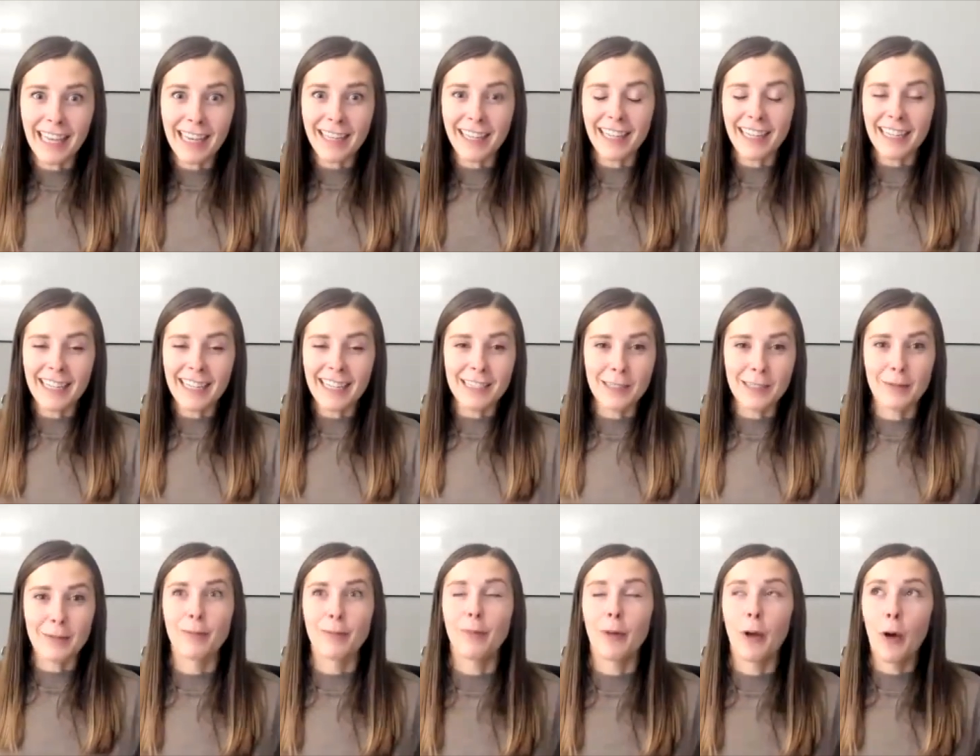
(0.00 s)
Like
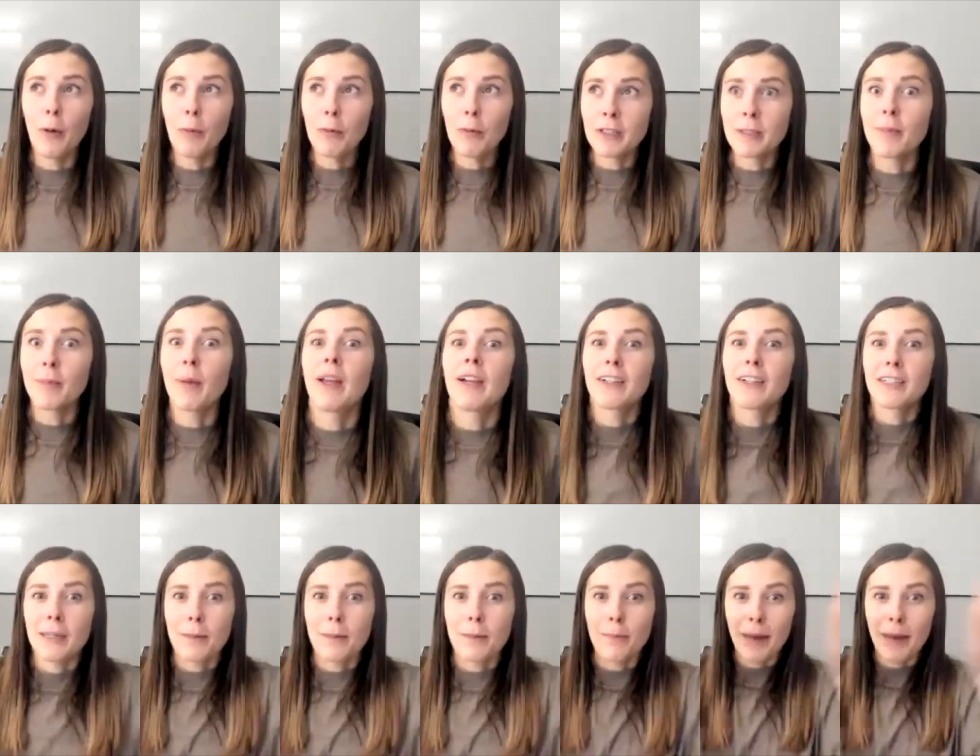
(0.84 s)
it's almost
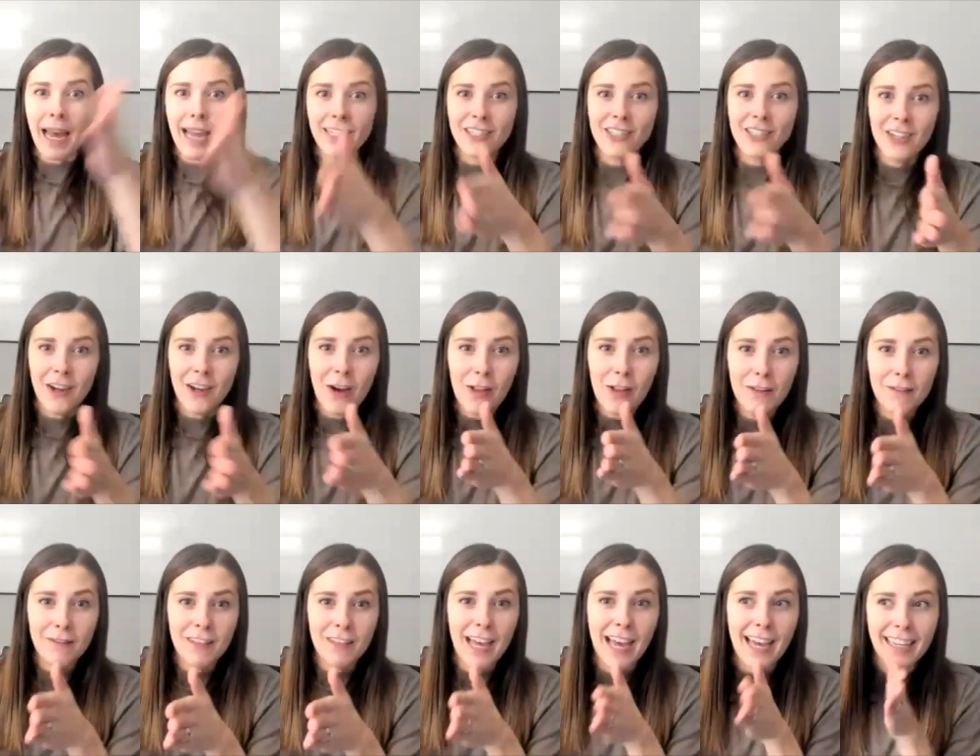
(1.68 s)
better to batch all
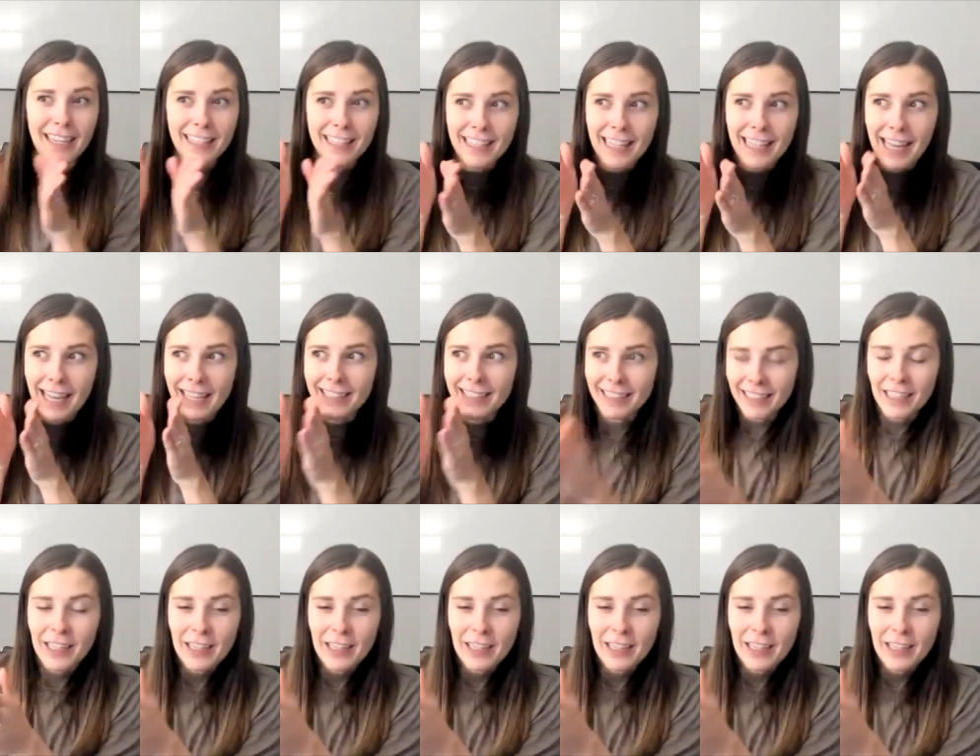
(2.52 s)
of that in that